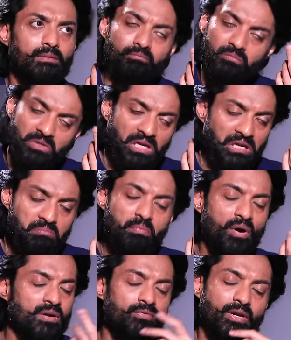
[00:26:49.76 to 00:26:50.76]
like
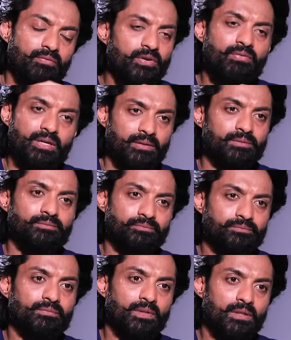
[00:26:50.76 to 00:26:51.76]
important for everyone
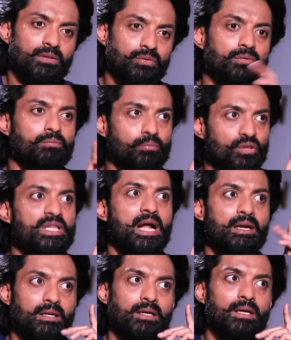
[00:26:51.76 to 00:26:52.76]
to put that
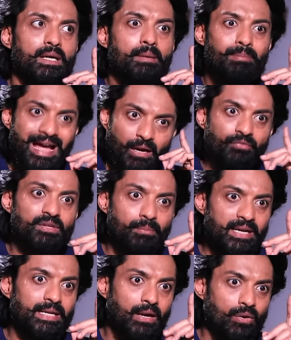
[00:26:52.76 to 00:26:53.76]
back of the
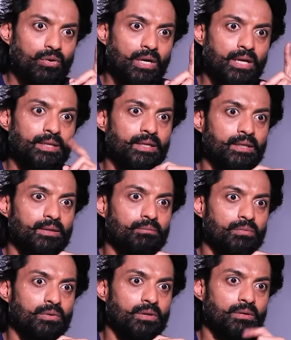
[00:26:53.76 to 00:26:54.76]
mind, ekkado adi
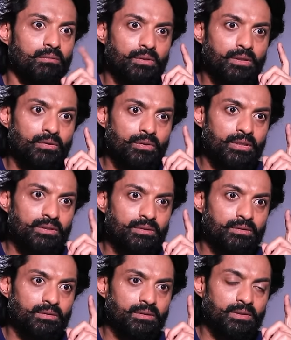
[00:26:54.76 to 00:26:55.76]
you know,
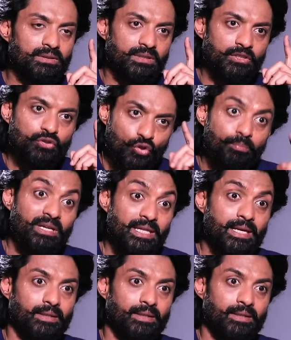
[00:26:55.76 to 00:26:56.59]
it should be there.